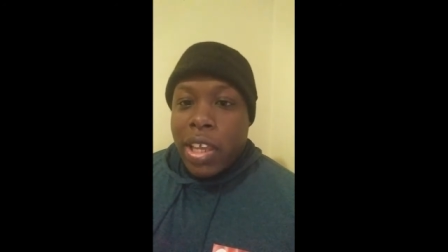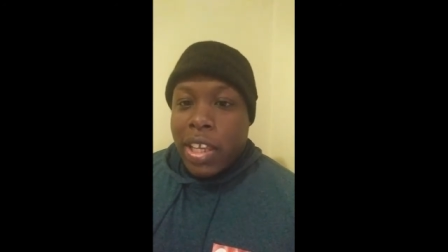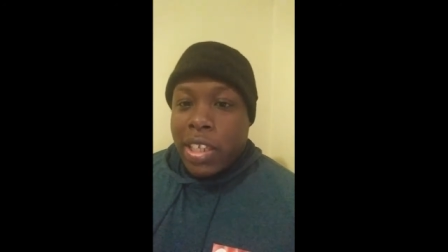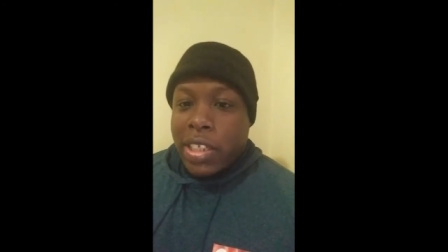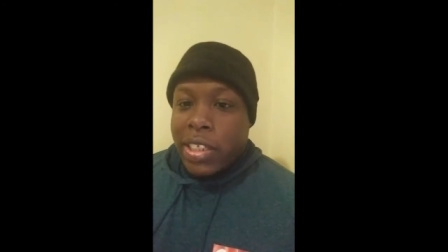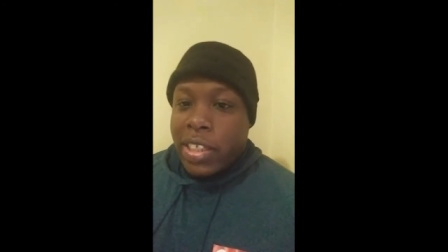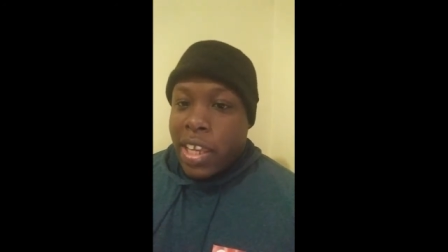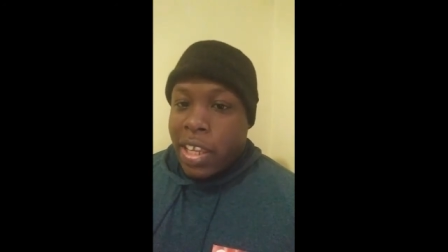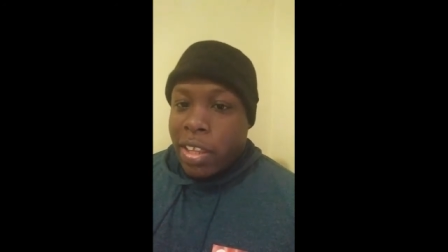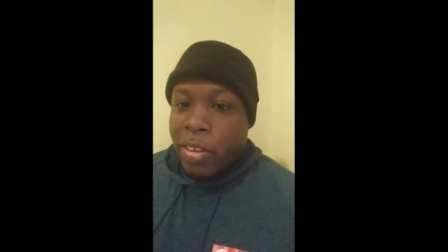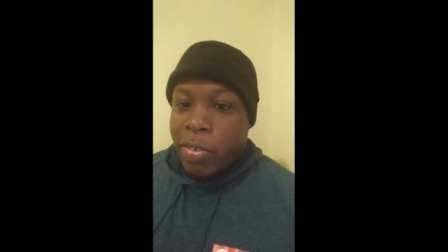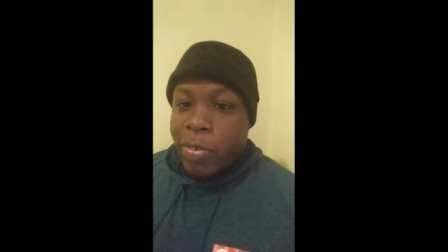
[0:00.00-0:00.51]

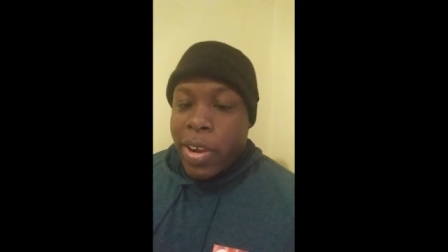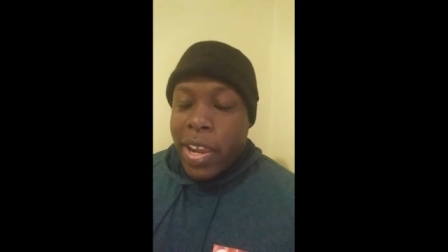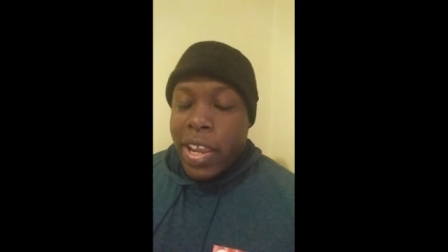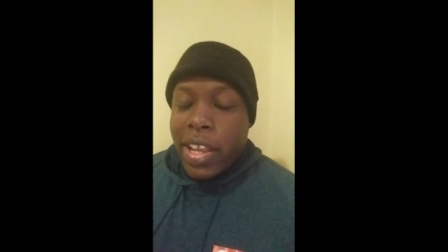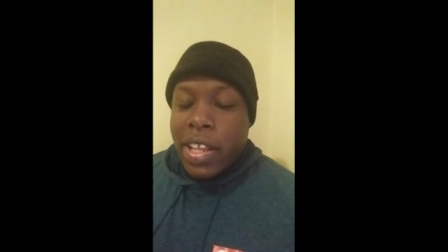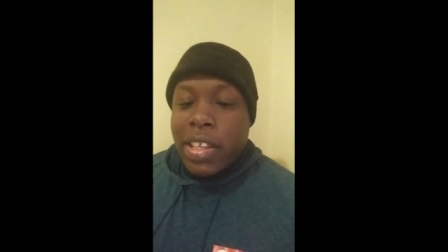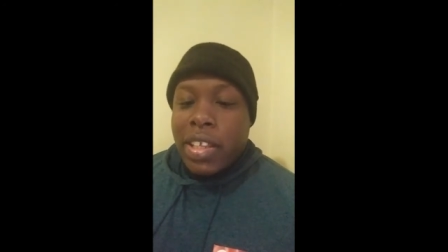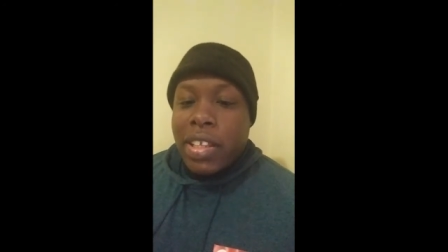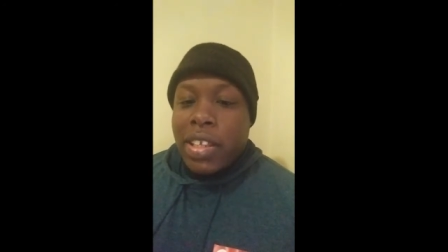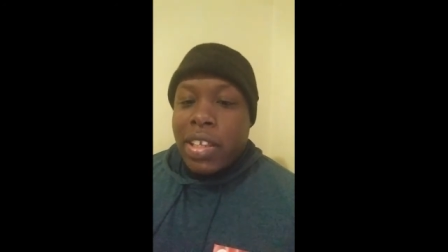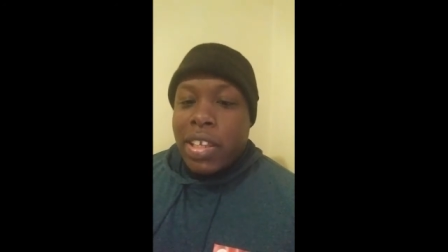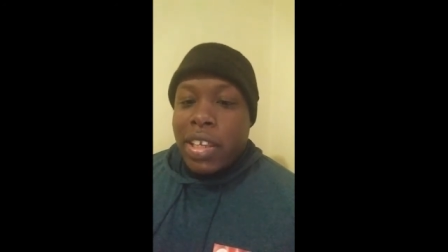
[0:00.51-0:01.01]

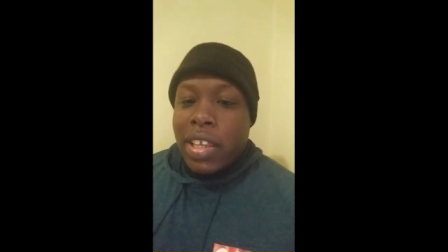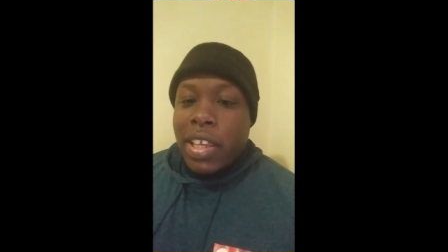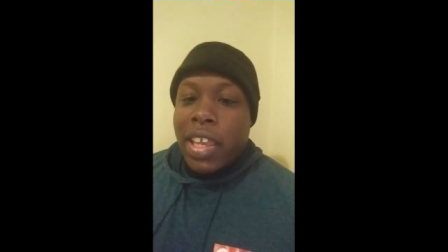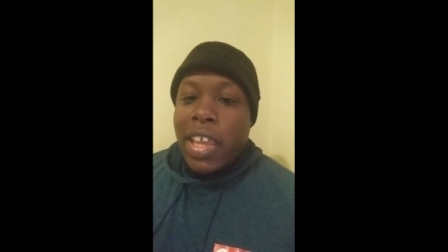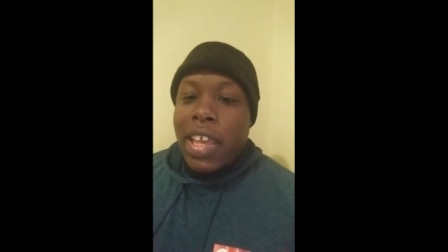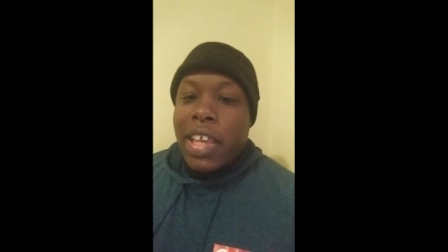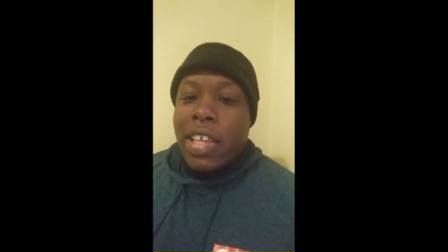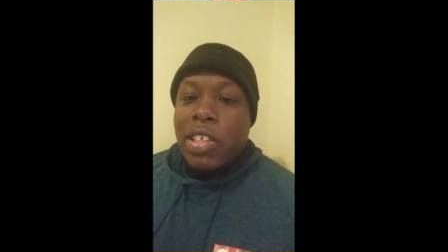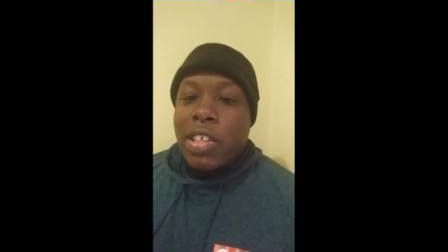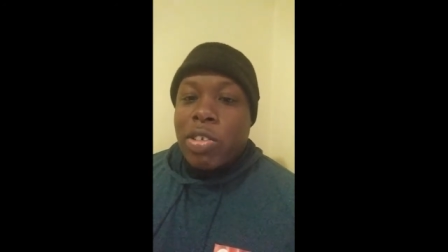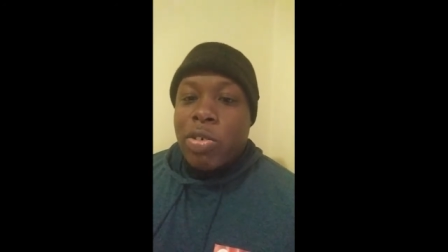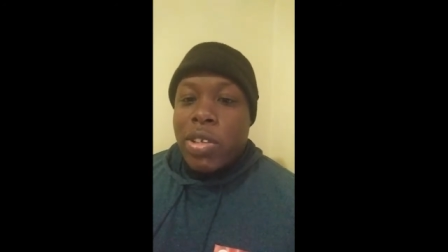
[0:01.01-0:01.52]
accelerate,
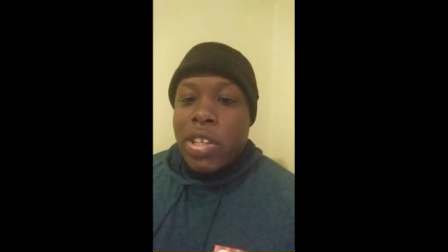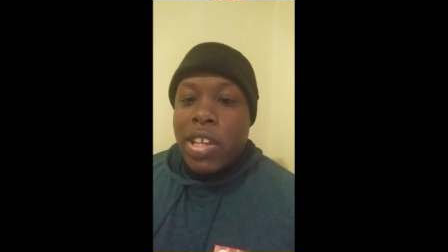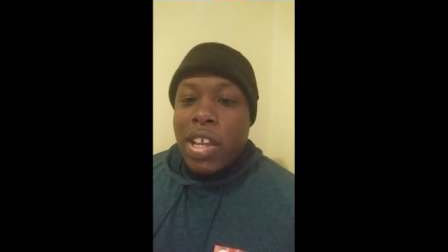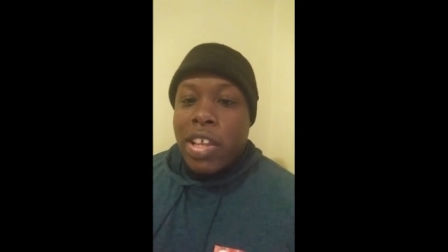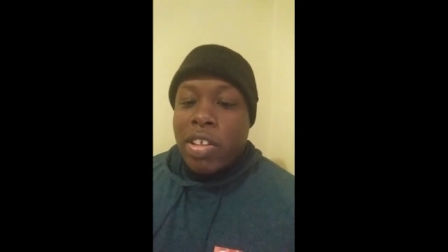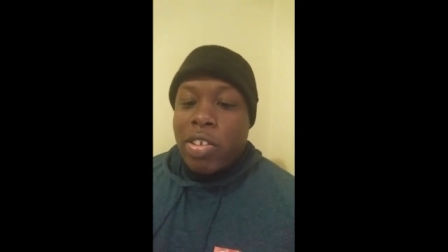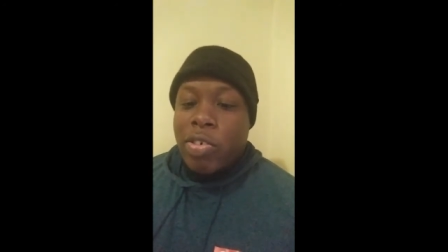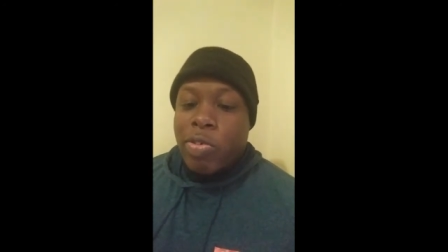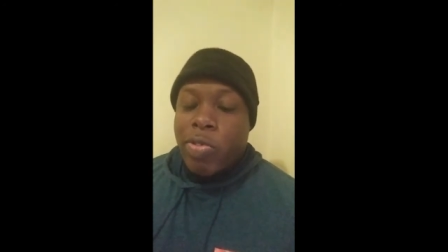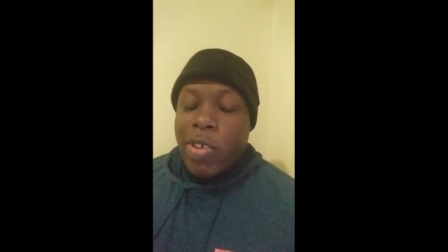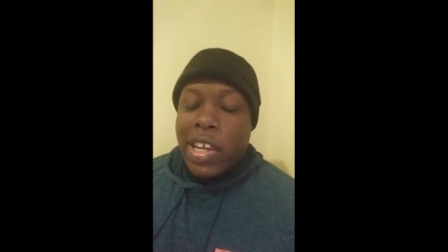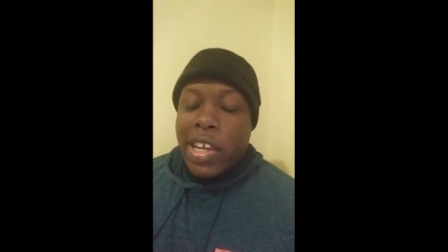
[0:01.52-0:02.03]
get into
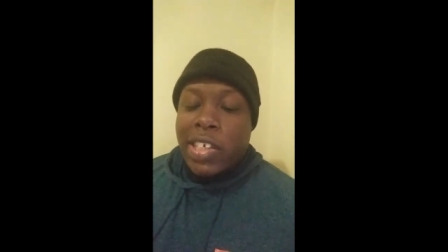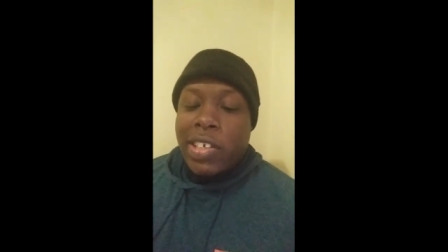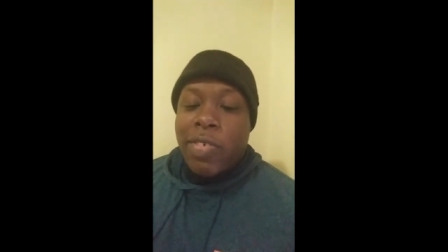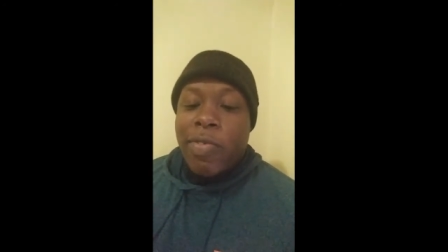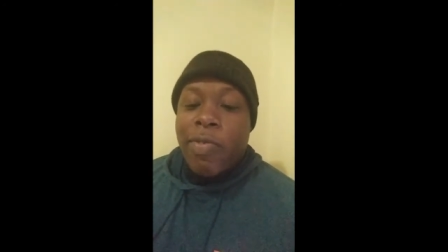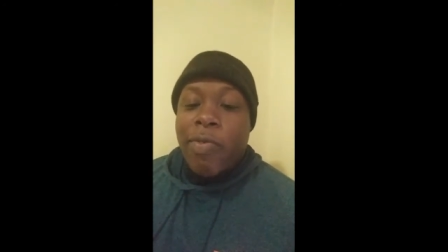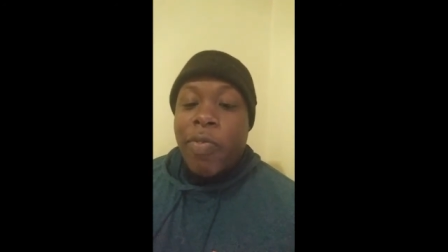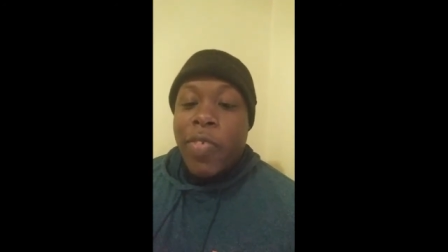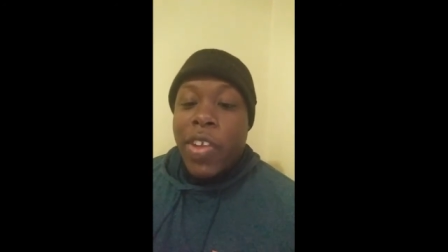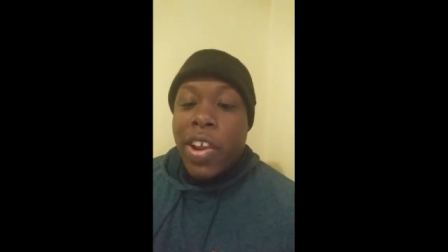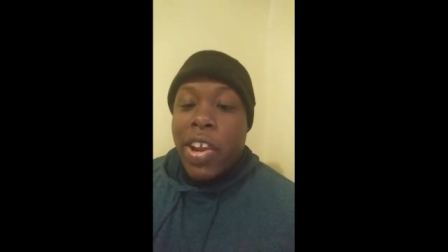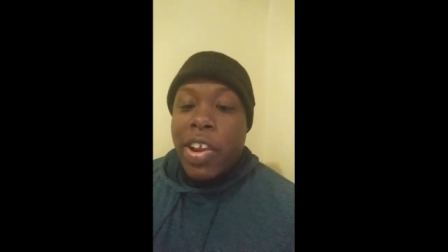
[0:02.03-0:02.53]
another
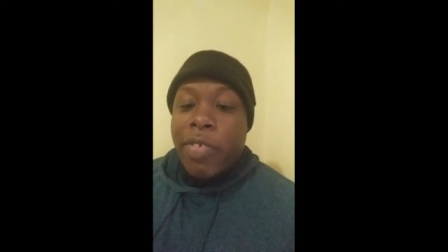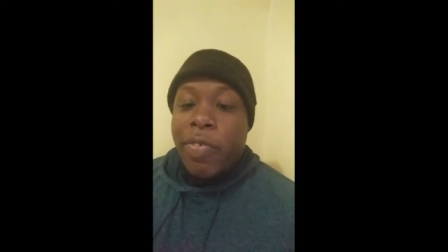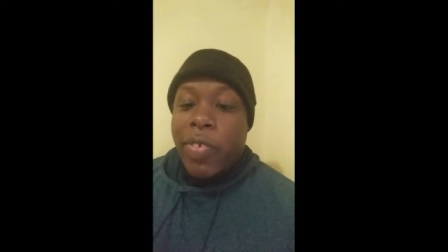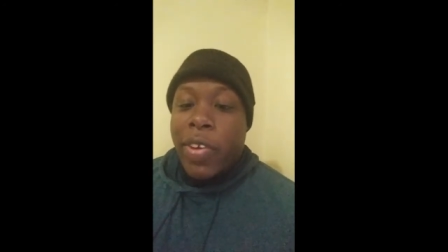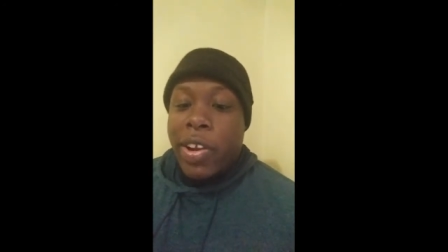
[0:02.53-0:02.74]
direction very,